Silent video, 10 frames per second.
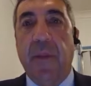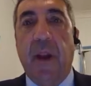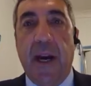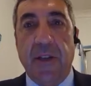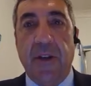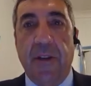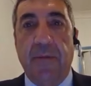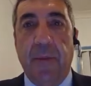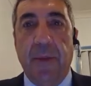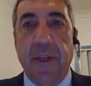largely
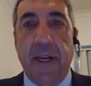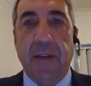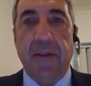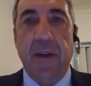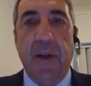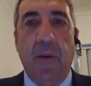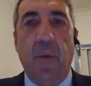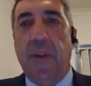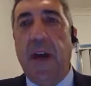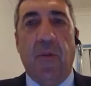from the text,
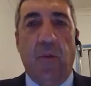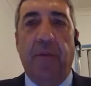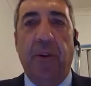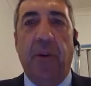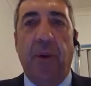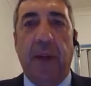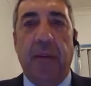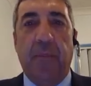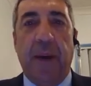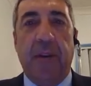without referring
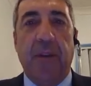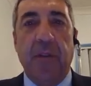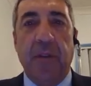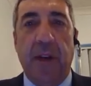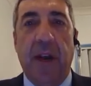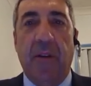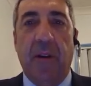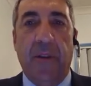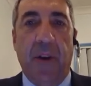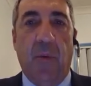back to the
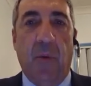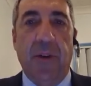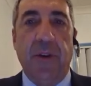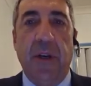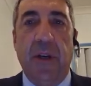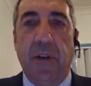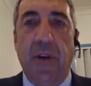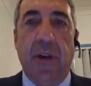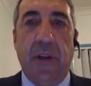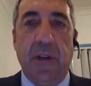scenario that I wanted you to